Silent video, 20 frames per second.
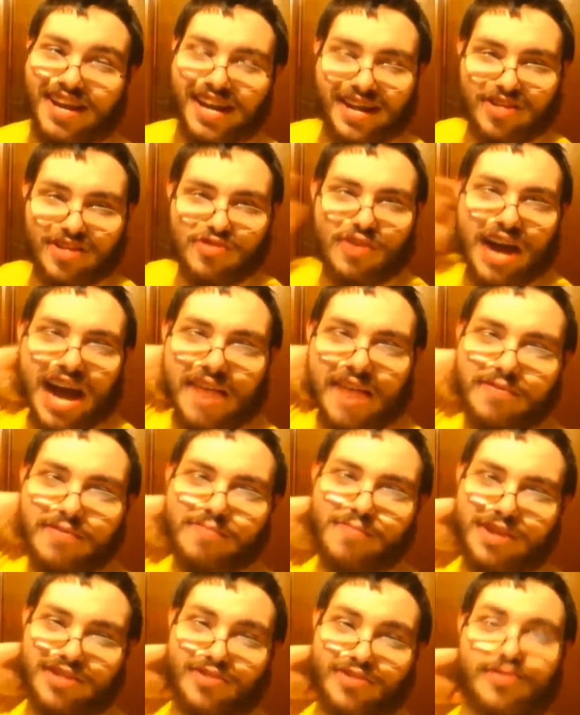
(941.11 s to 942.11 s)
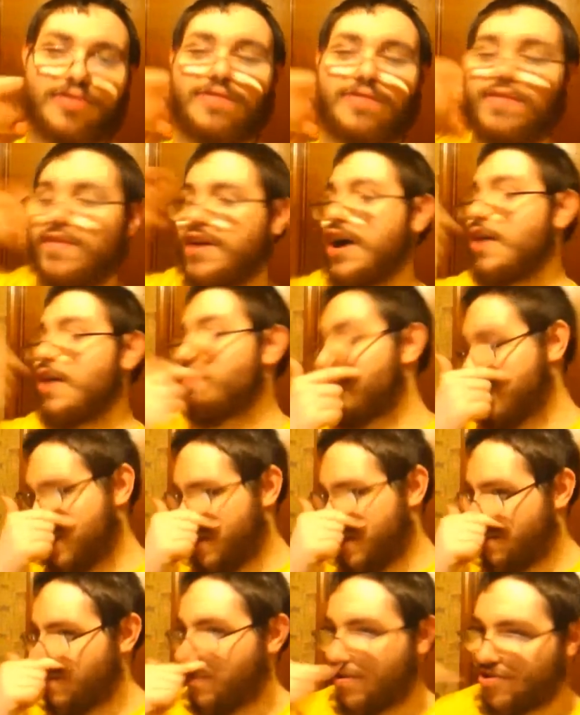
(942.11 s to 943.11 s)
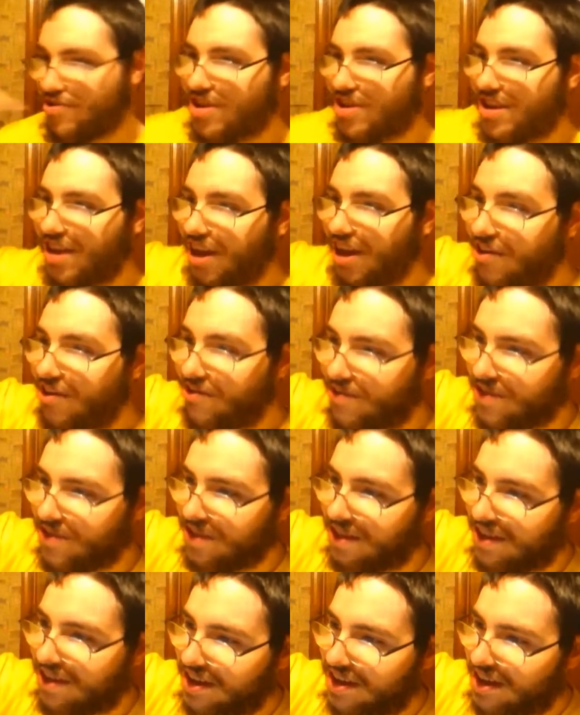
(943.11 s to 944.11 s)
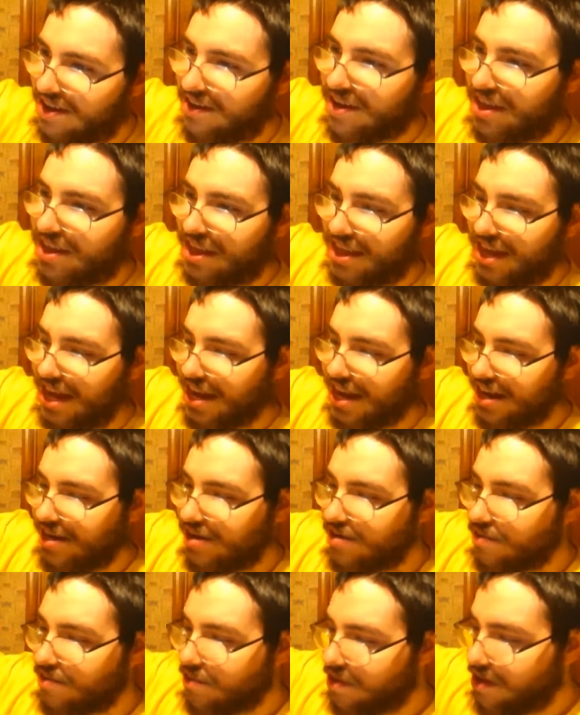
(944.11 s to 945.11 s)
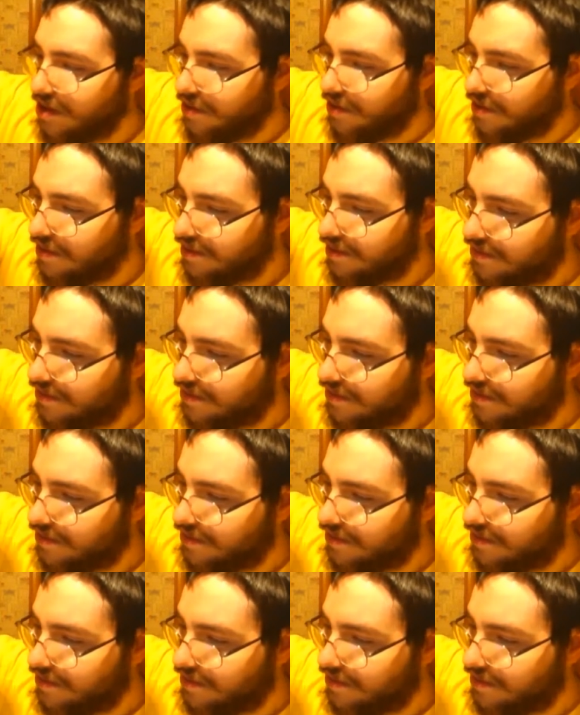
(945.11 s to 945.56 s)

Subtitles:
And she'll have them with her almost everywhere she goes. At least as I know of.